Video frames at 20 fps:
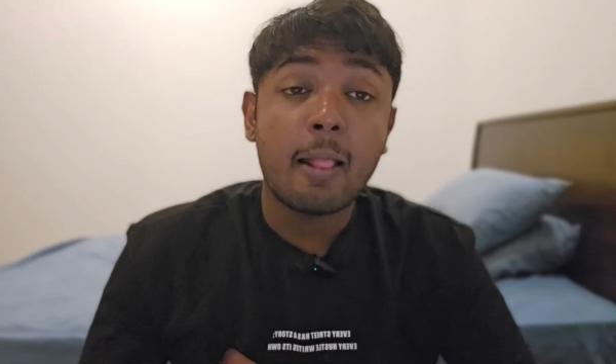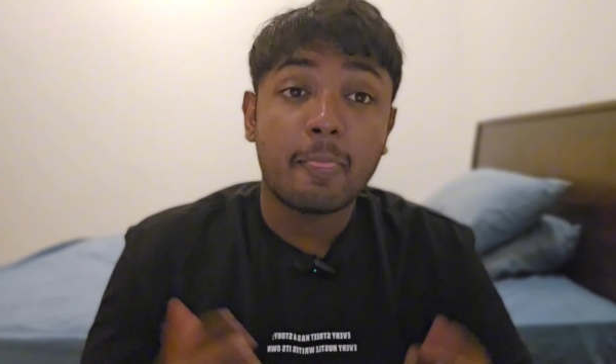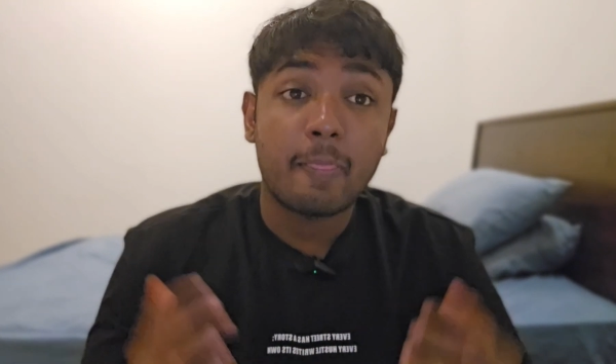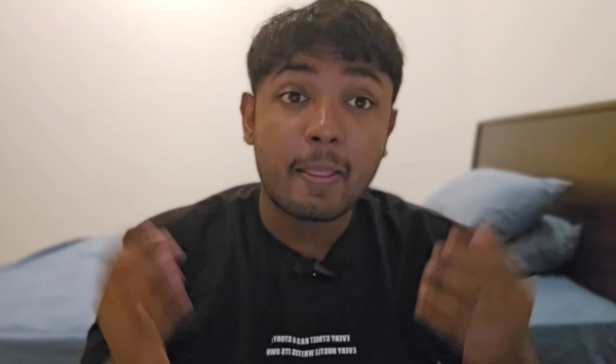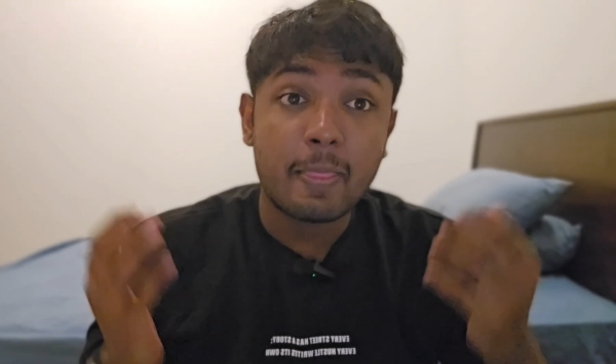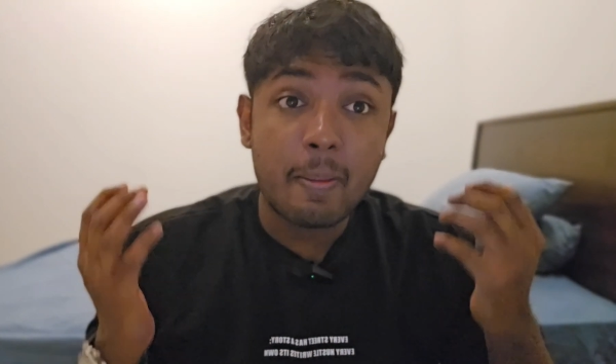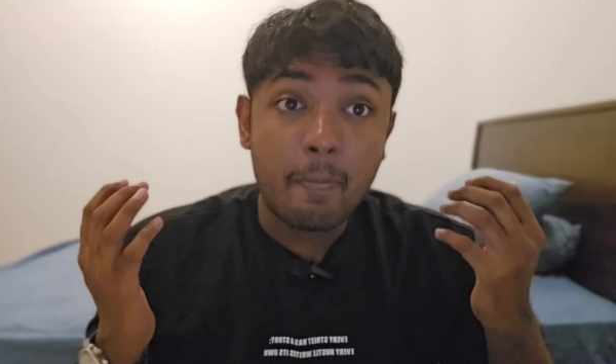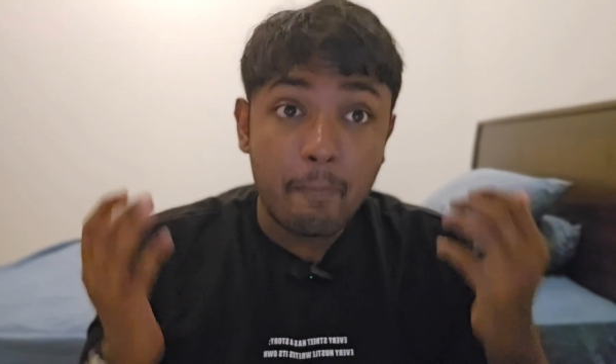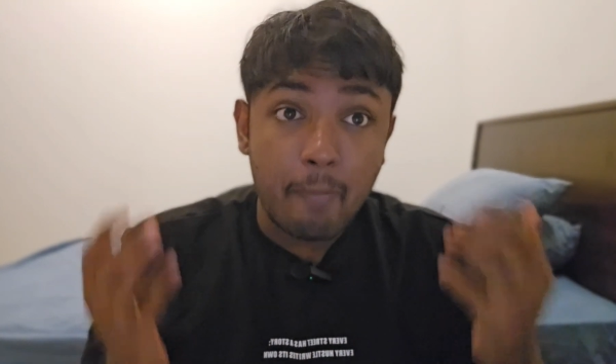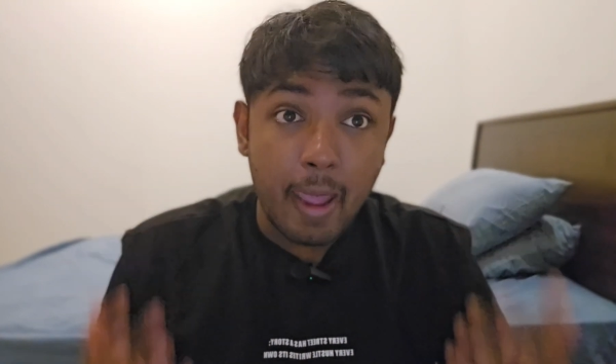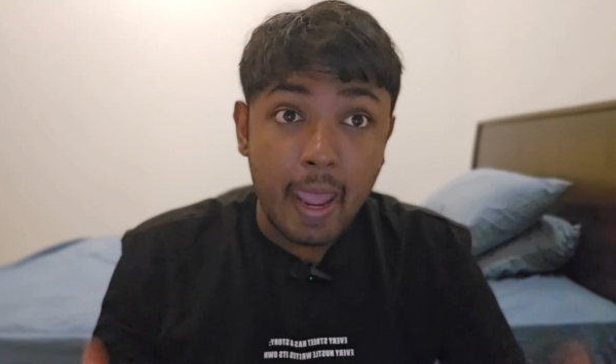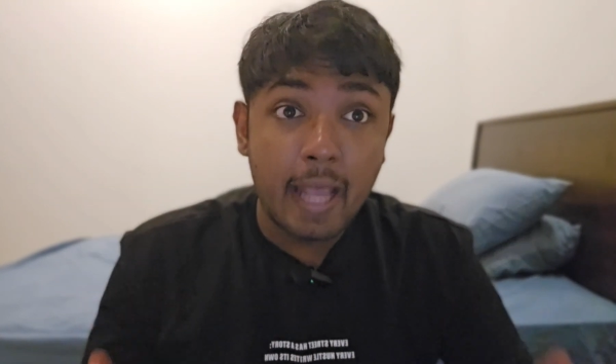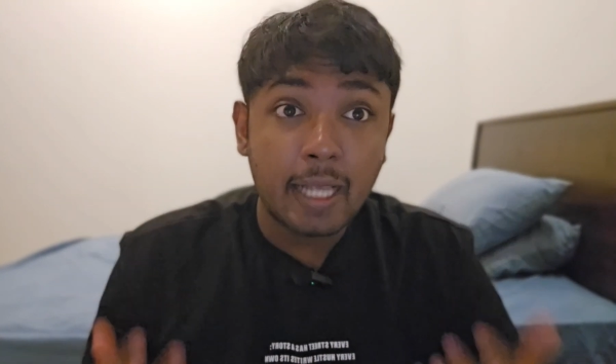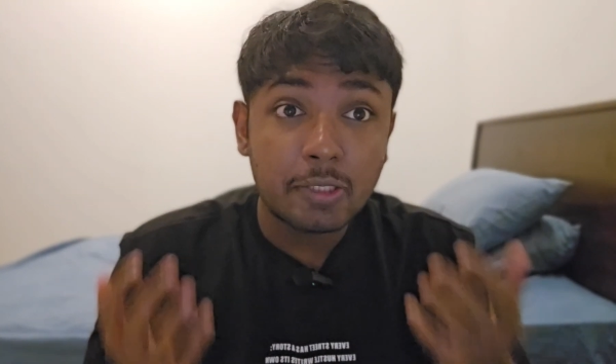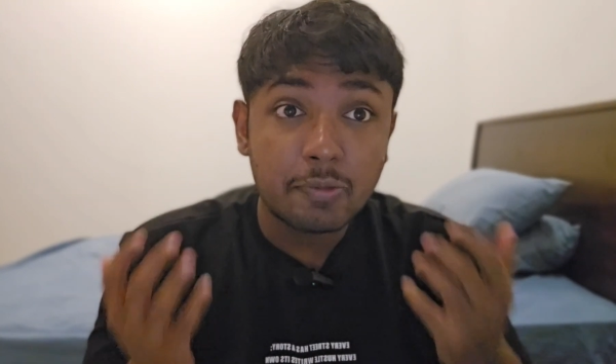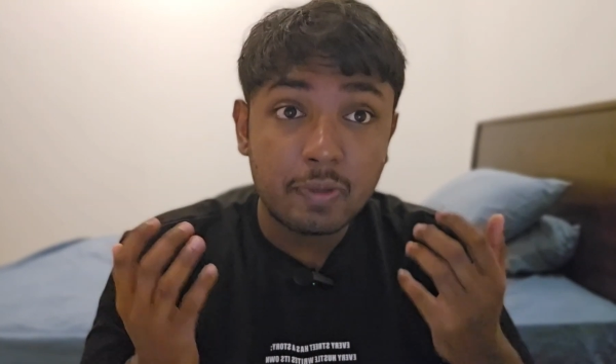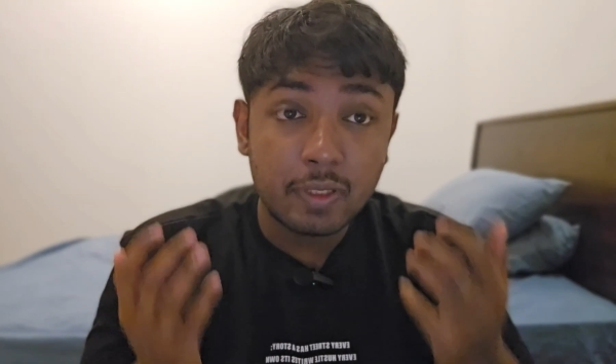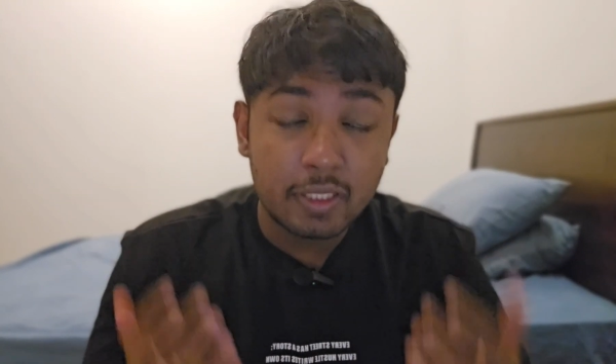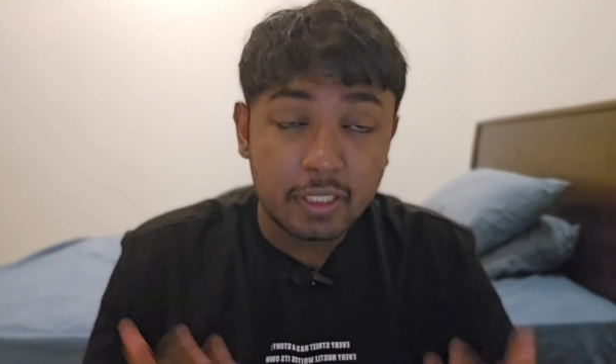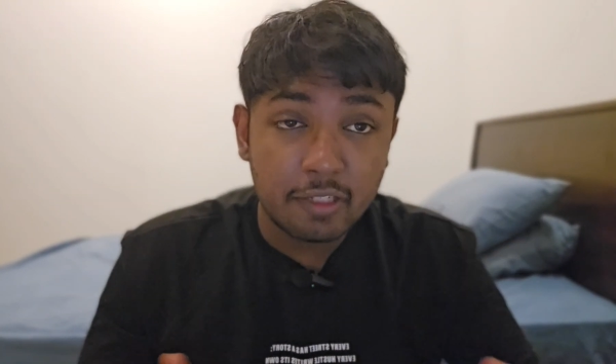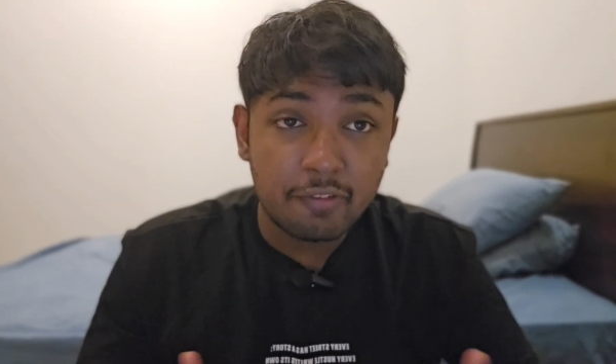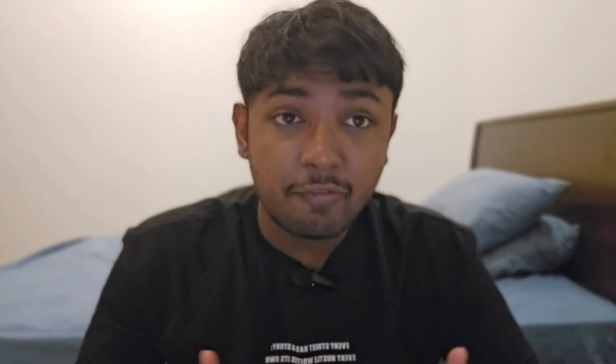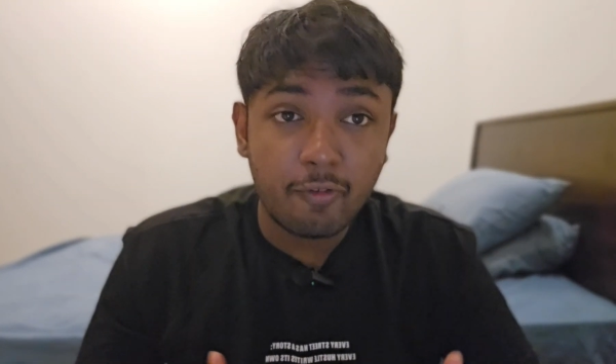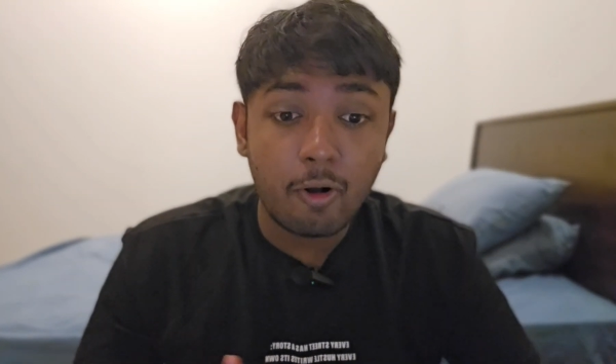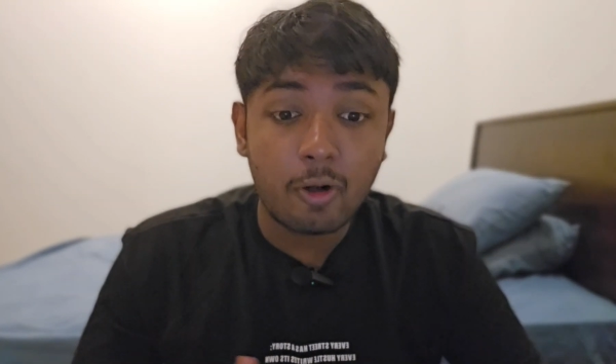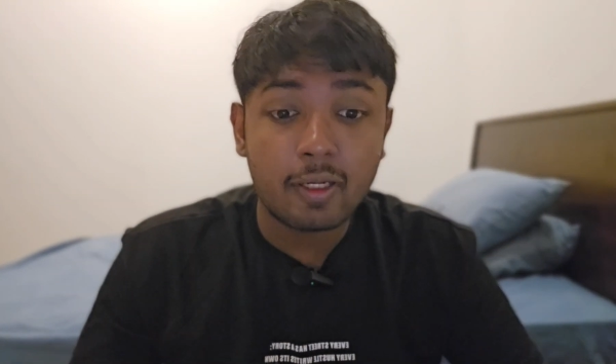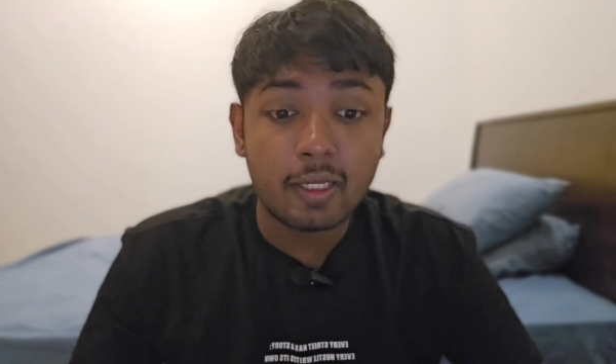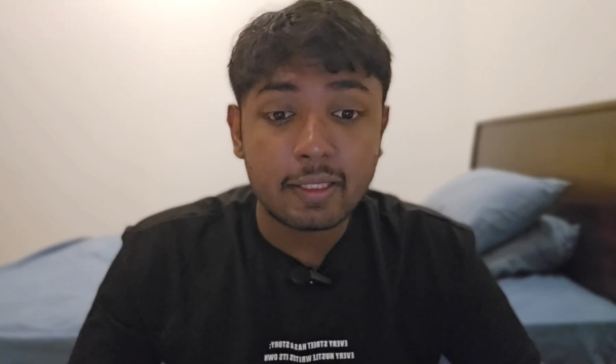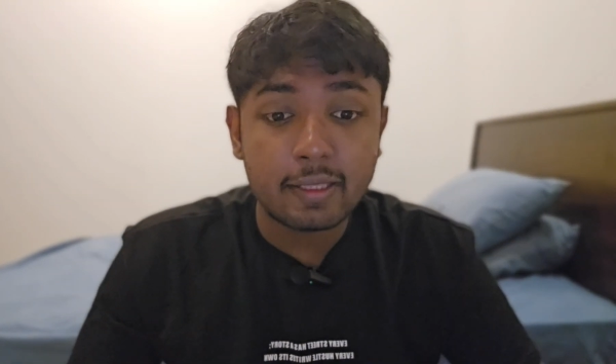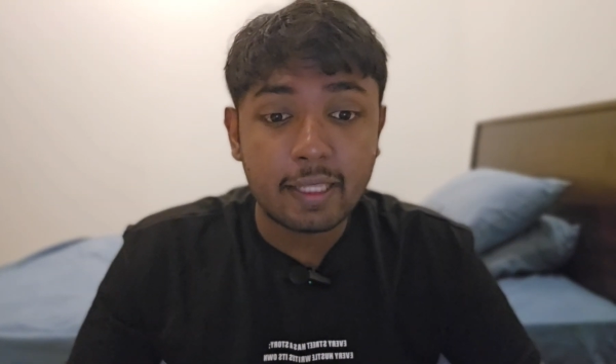that the banks will
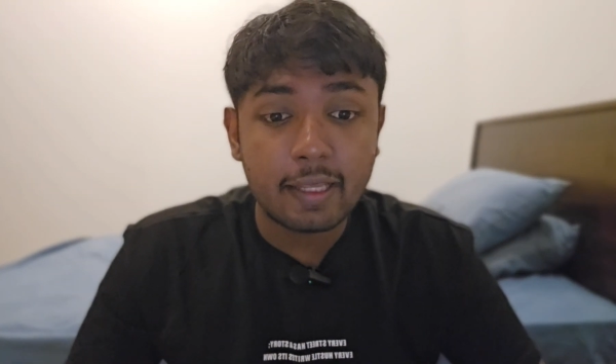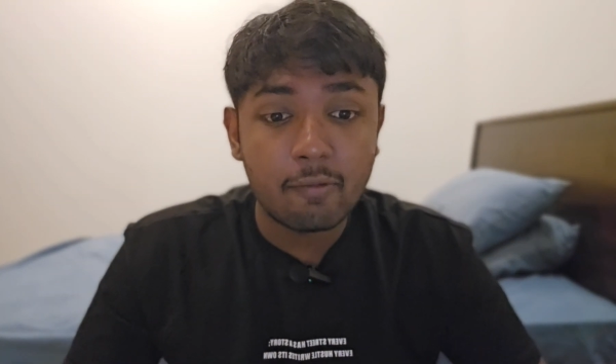default and